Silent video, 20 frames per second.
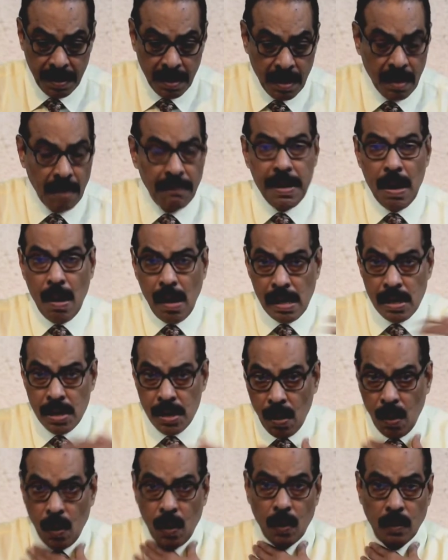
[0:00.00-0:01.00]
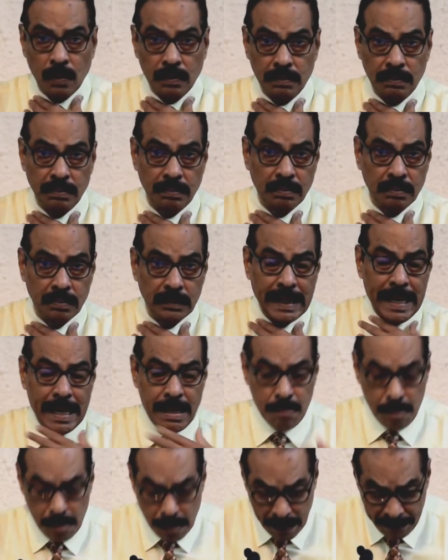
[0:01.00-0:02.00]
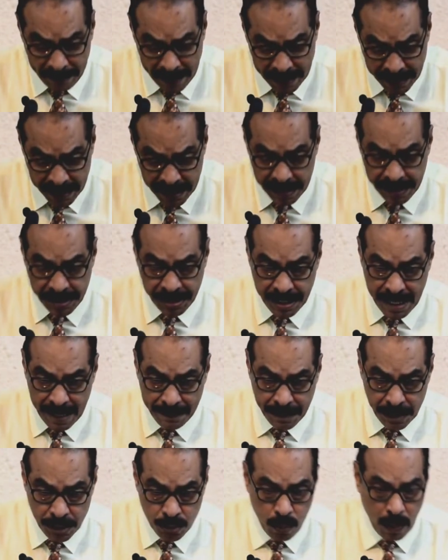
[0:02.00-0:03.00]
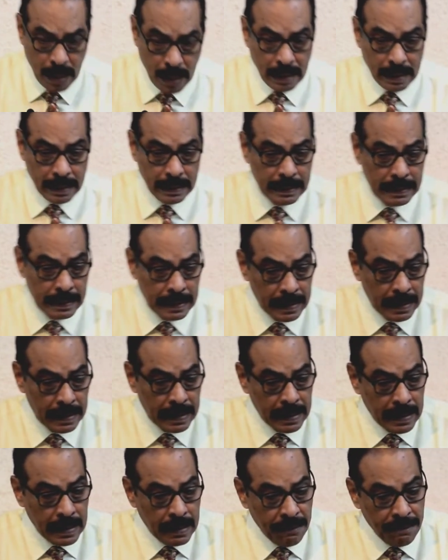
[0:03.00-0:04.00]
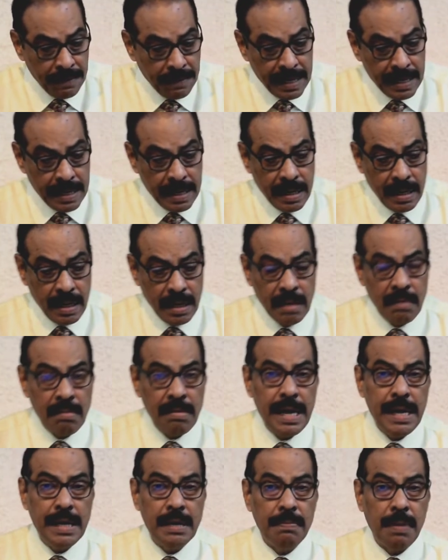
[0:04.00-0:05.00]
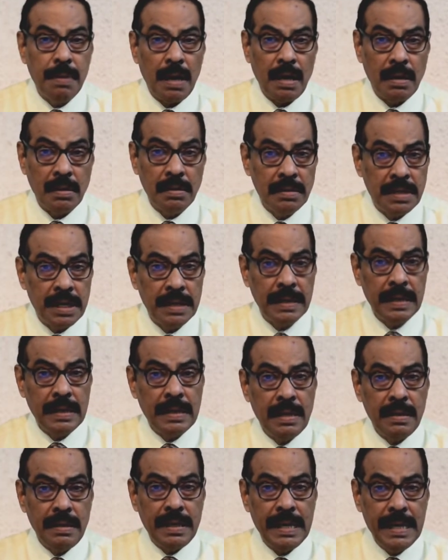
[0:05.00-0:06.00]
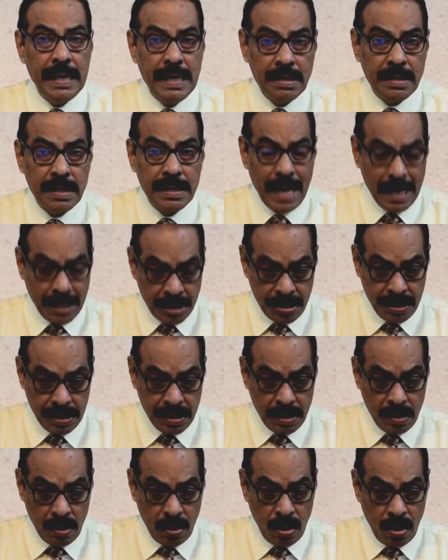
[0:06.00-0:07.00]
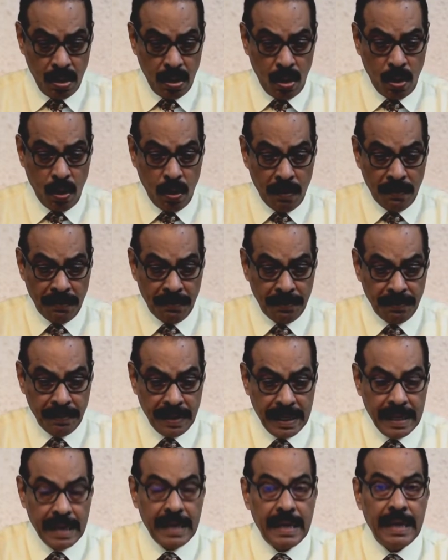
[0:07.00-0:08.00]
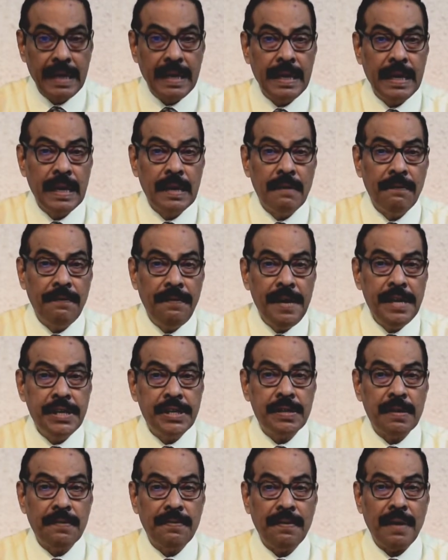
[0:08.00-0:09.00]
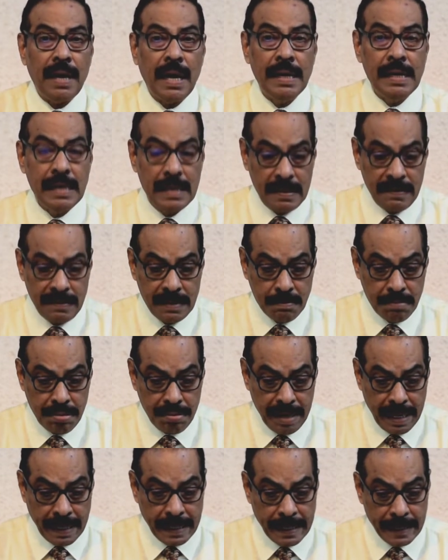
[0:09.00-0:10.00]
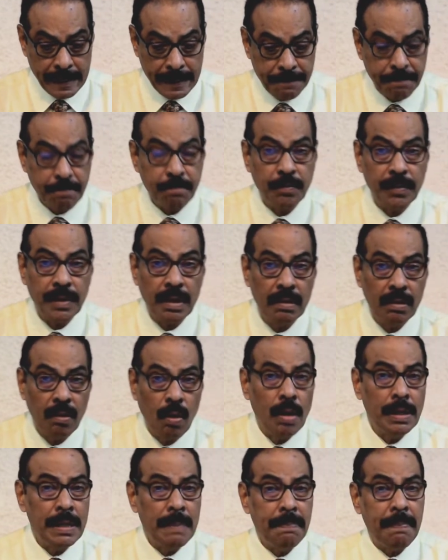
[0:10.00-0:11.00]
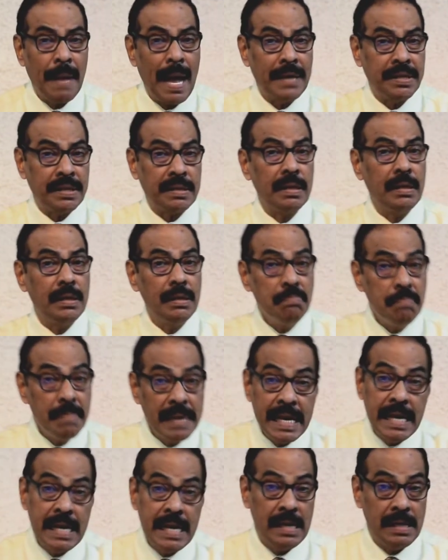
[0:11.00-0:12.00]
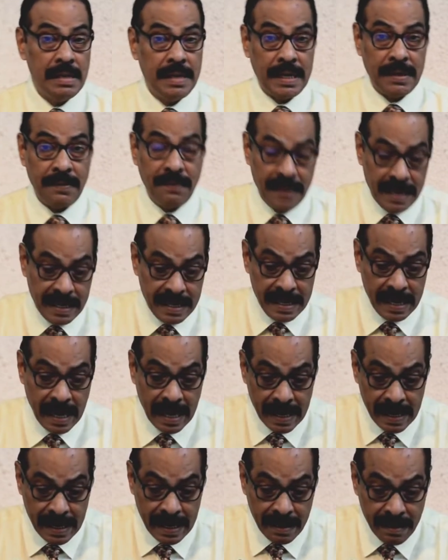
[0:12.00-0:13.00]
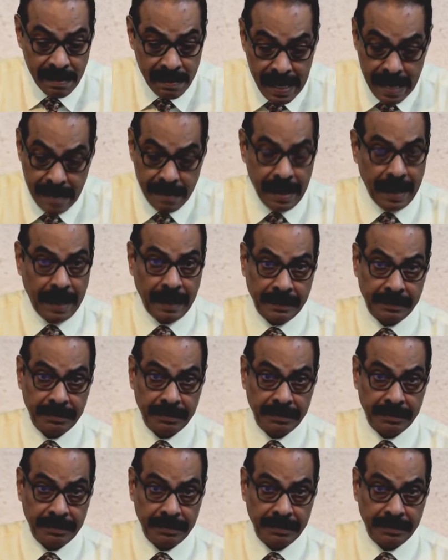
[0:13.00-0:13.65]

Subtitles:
We all know in Book of Exodus chapter 12, we read about the introduction of the Feast of Unleavened Bread, or the Paschal meal that we read there.